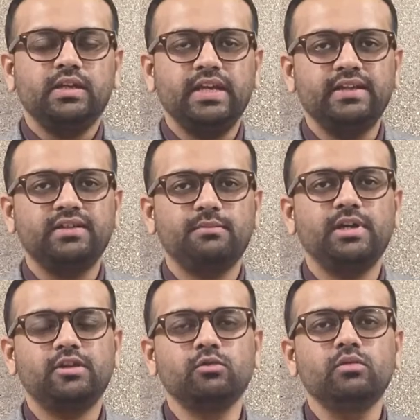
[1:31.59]
Case number
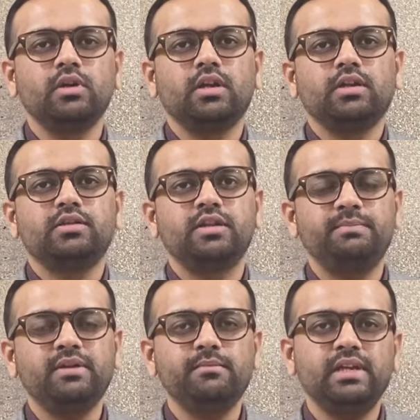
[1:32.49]
2.
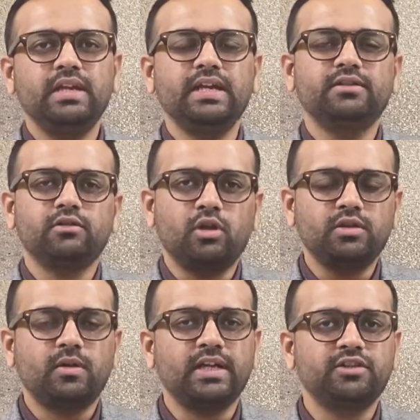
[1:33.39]
Shipping bill is not
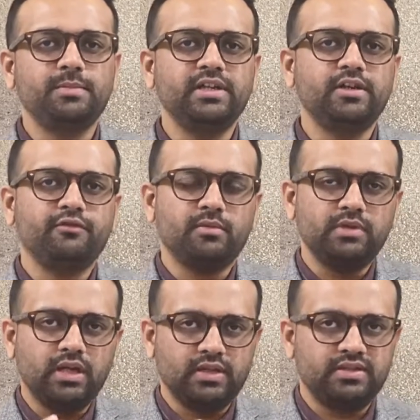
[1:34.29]
transmitted from the
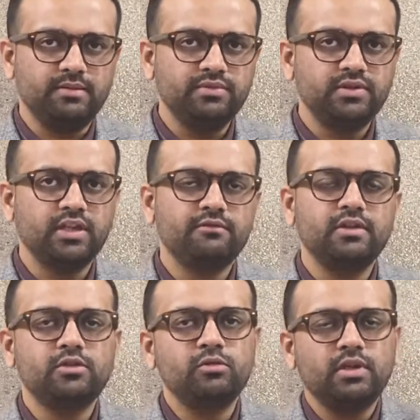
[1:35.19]
customs server
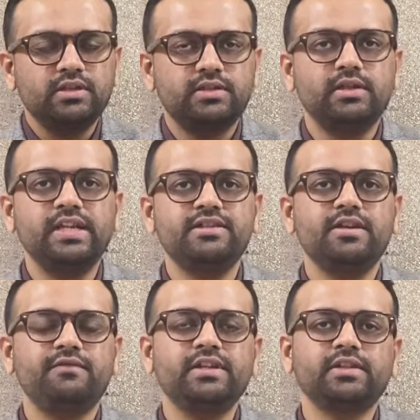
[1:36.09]
to the
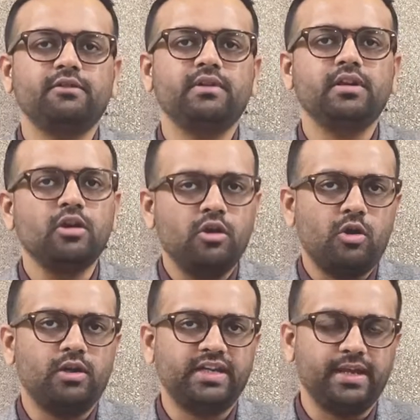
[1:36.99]
DGFT server
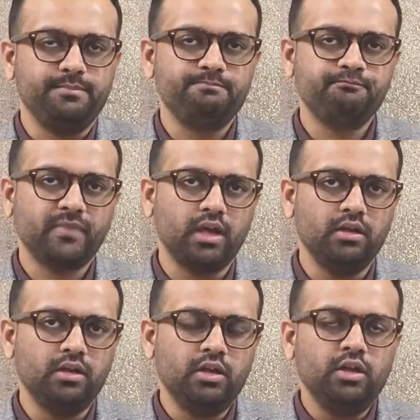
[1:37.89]
on time.
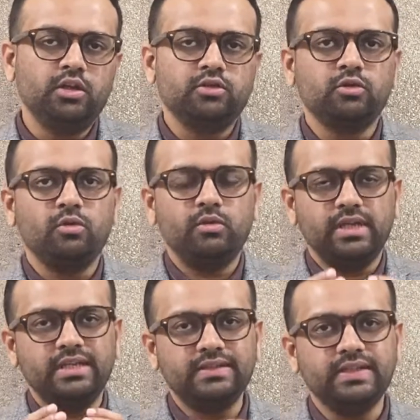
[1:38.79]
So
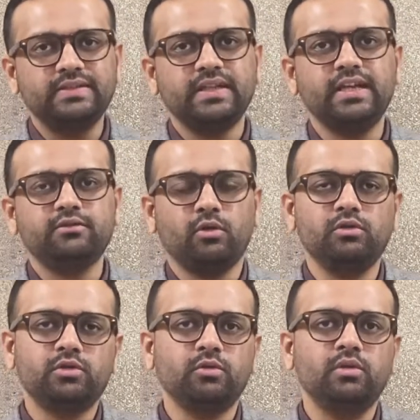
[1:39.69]
in this case
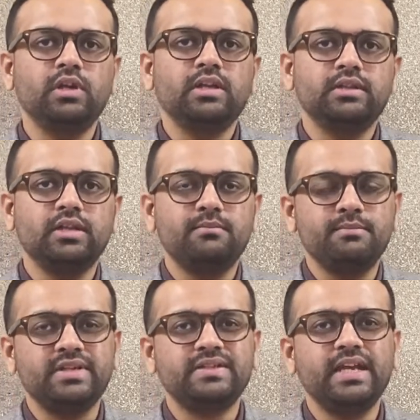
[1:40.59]
also the
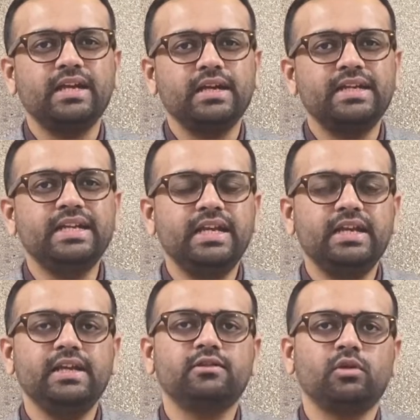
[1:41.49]
mistake delay
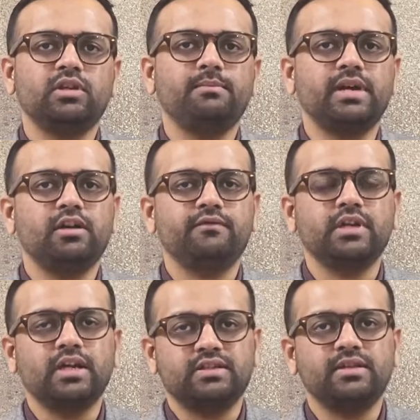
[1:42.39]
is on the part of the
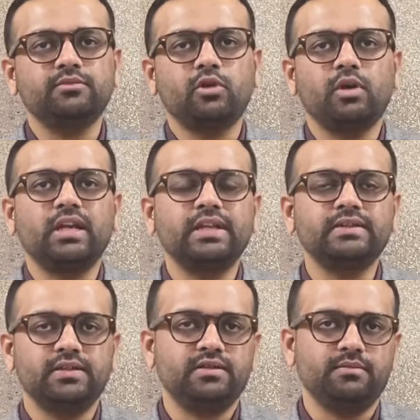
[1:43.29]
customs online
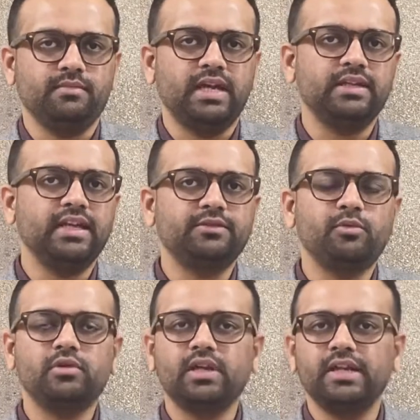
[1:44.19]
system and the
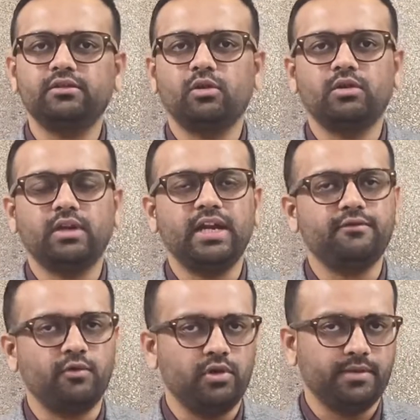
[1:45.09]
exporter is not at
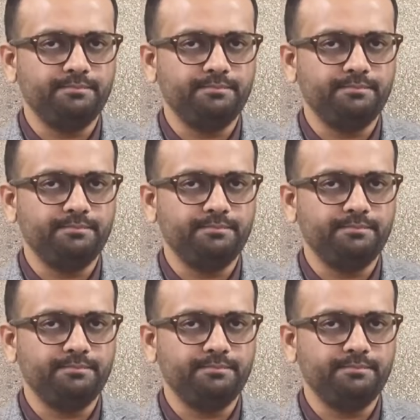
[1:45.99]
fault.